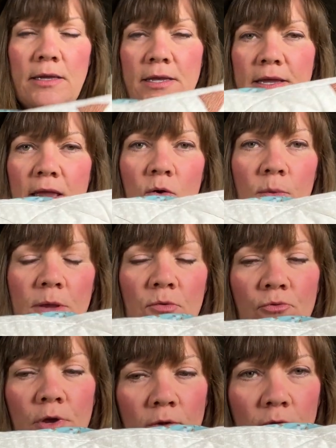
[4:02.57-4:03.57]
it would be
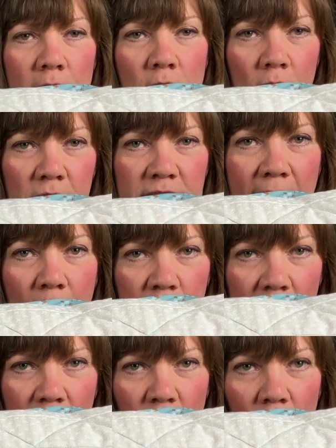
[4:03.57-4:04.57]
really, really hard to
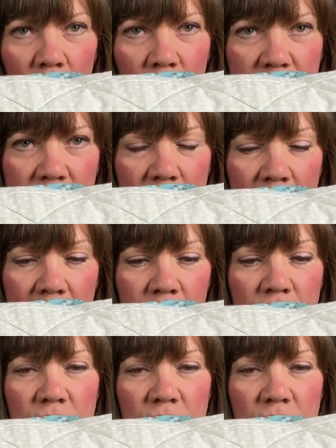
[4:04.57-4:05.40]
applique all those little letters.